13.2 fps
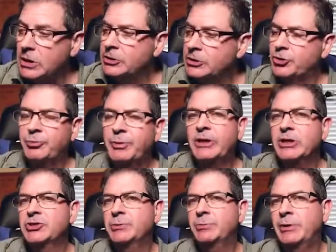Just
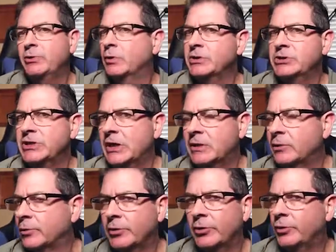because somebody runs out of the
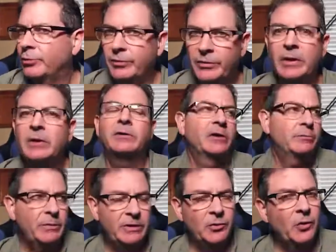room doesn't
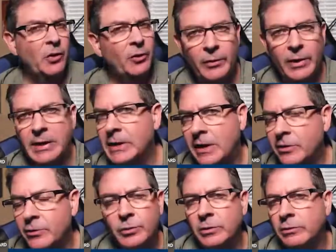mean they're all running out
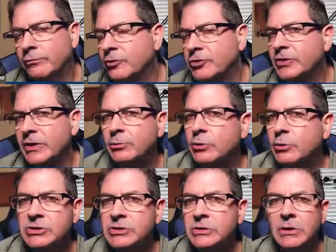of the room for the same
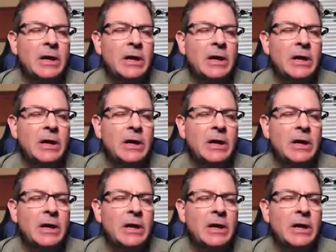reason.